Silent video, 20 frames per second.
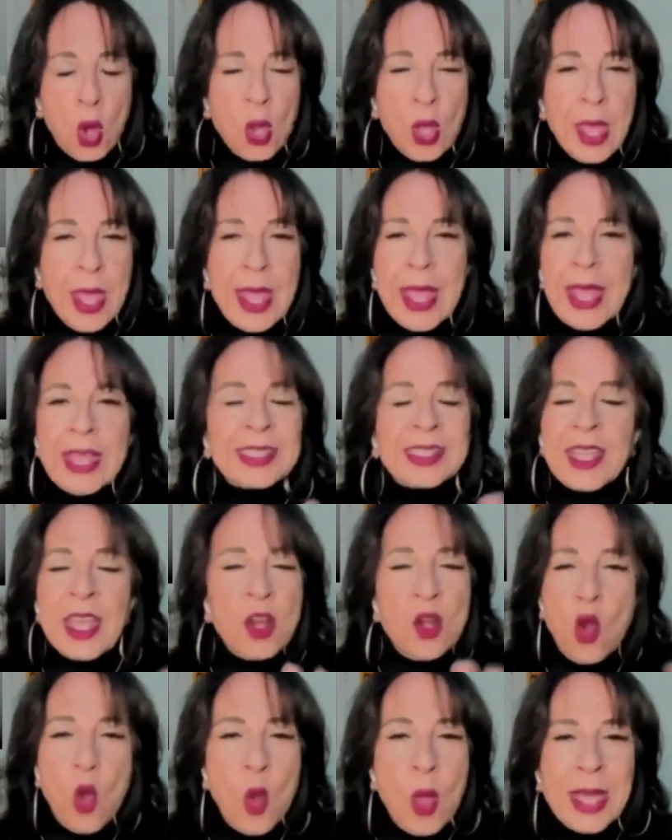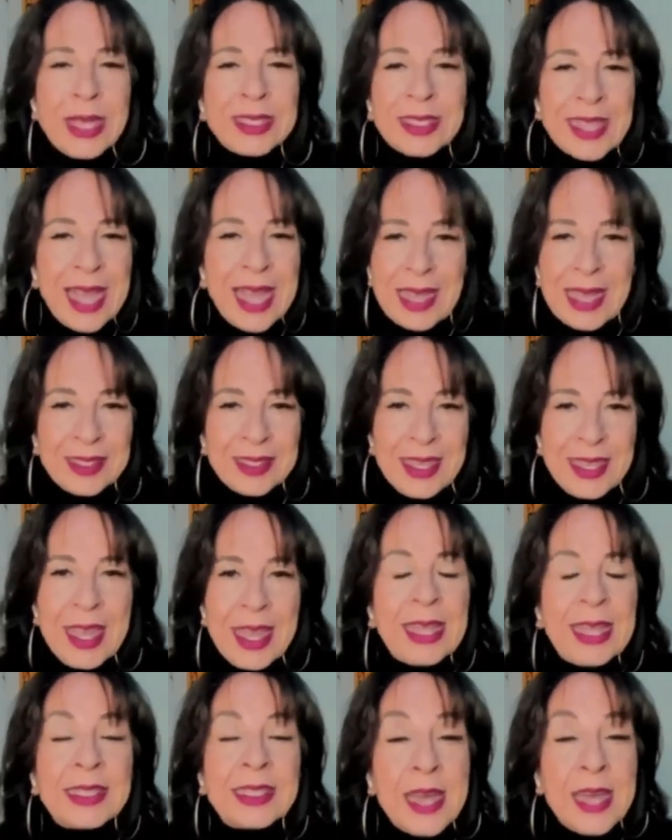Es que no es así.
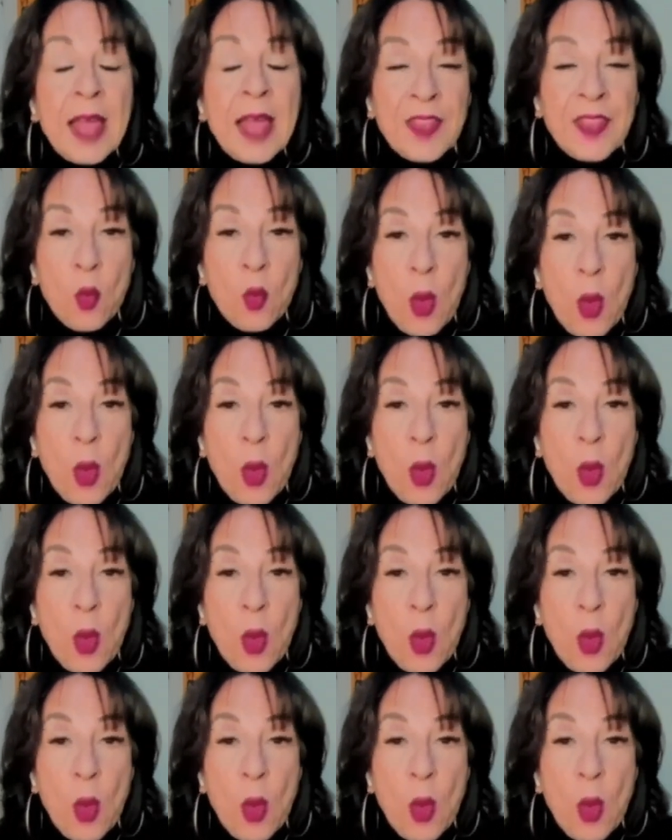It's not that way.